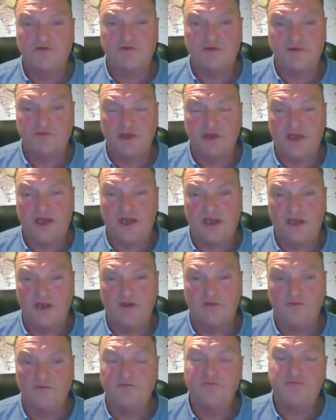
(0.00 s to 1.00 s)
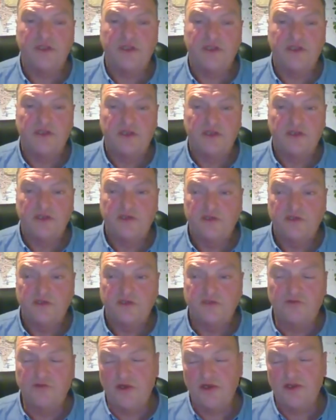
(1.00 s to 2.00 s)
of you at home,
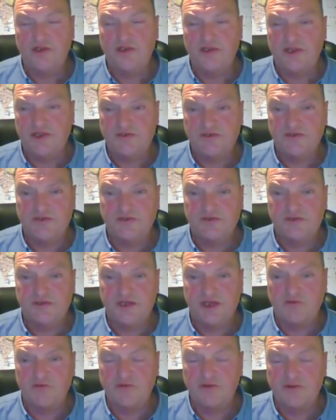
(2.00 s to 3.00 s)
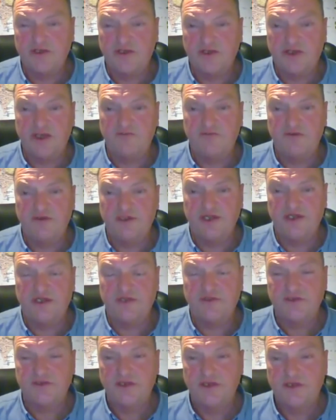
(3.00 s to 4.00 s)
you're not in that sort of state. Within a couple of
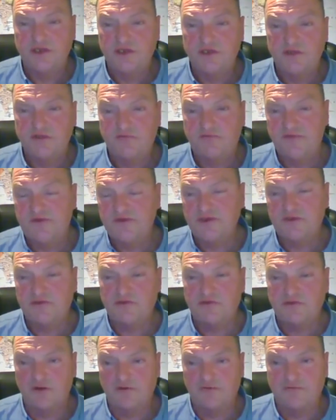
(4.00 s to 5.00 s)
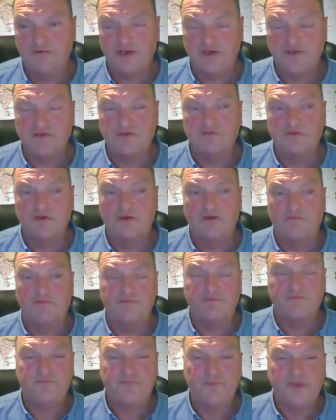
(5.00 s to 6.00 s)
days, the physical effects have gone.
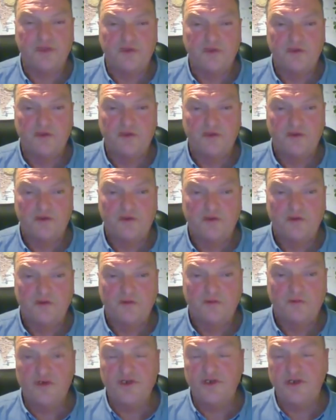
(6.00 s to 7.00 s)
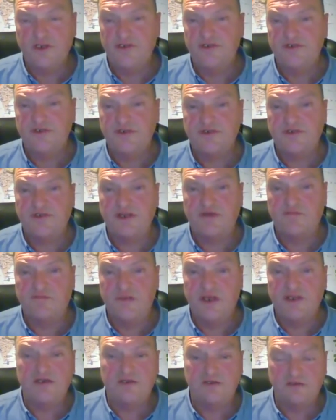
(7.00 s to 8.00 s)
What it is, it's that
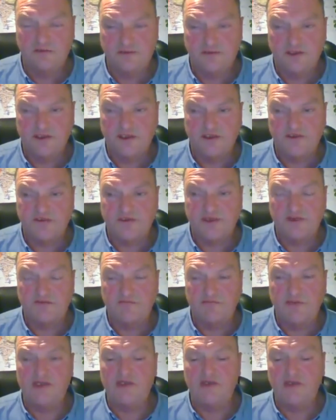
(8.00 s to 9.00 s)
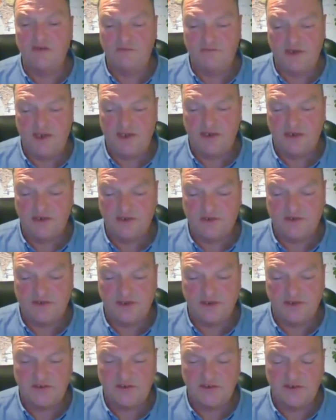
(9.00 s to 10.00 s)
mental thing. It's that mental planning that
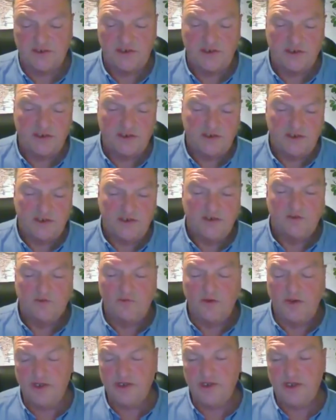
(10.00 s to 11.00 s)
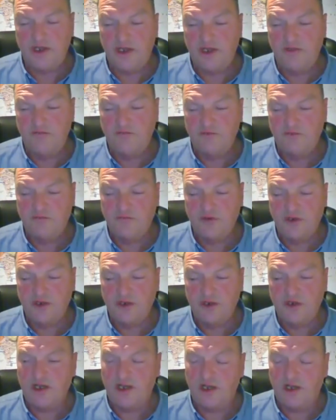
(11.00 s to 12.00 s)
says, when I get home from work,
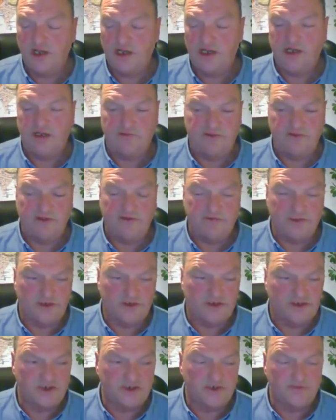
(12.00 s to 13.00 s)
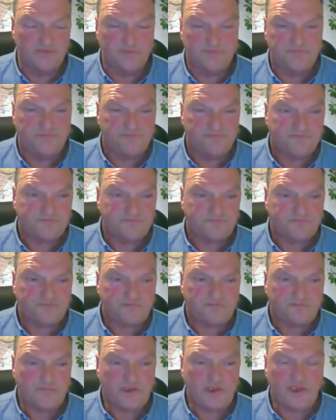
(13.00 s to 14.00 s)
I love having a gin.
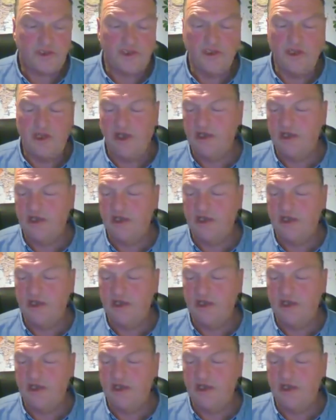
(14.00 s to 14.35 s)
I